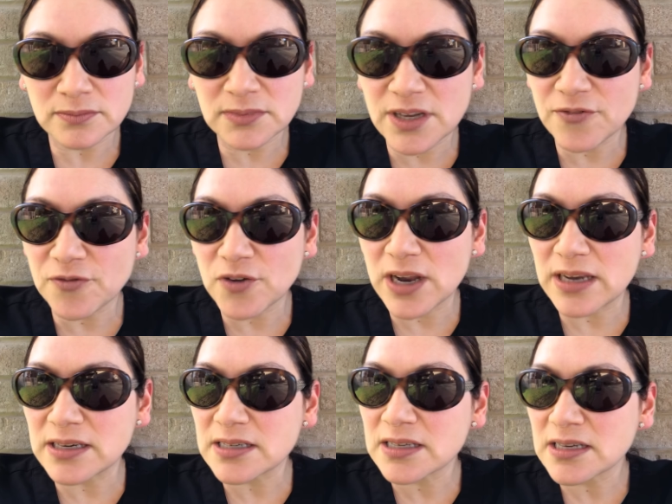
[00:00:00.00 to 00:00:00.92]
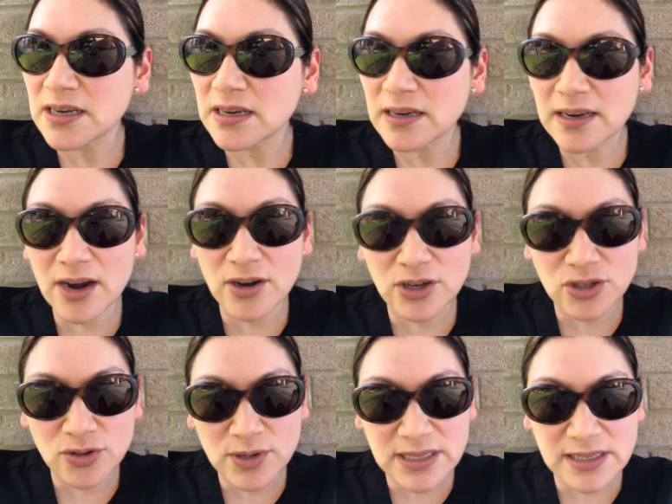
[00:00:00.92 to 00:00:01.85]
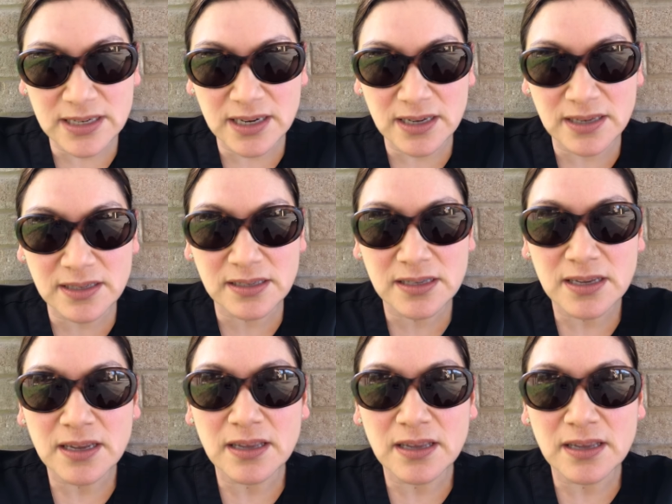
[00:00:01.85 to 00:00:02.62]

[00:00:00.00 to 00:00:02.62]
different characteristics